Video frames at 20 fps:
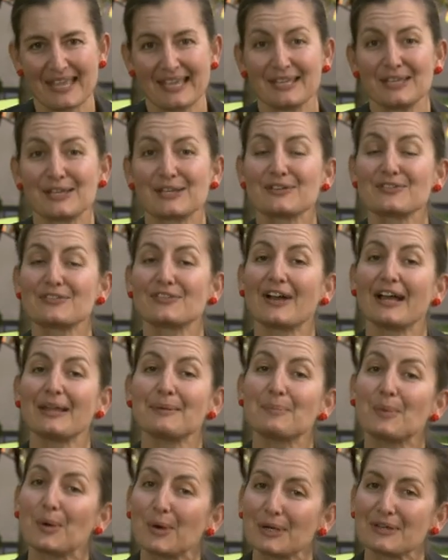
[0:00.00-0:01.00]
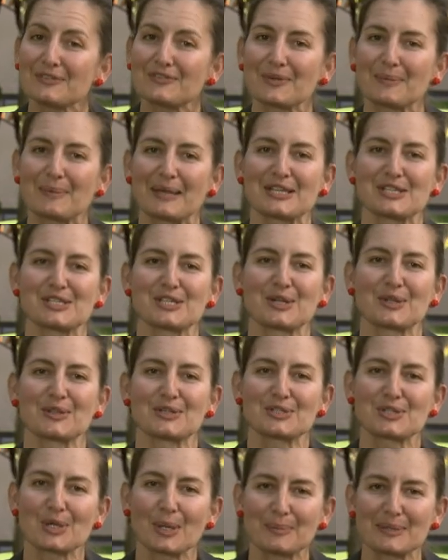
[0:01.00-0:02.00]
You can find more information on
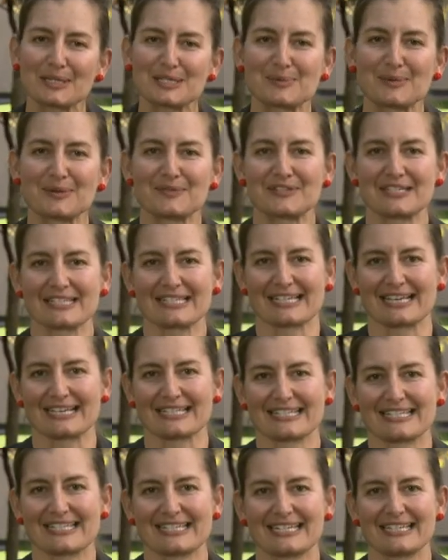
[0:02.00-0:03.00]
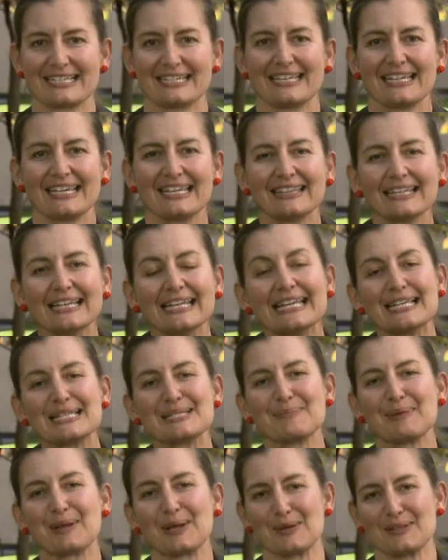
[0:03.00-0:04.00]
the topics we've discussed in the
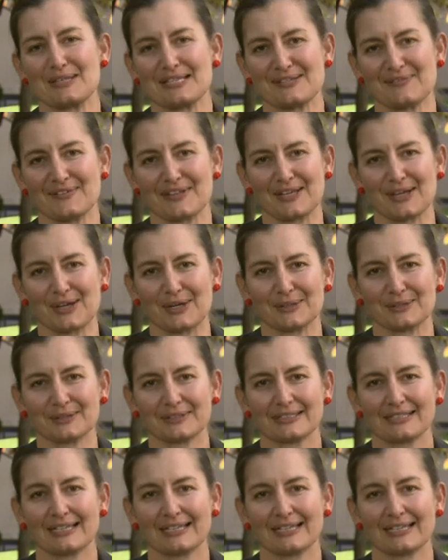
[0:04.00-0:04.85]
links below this video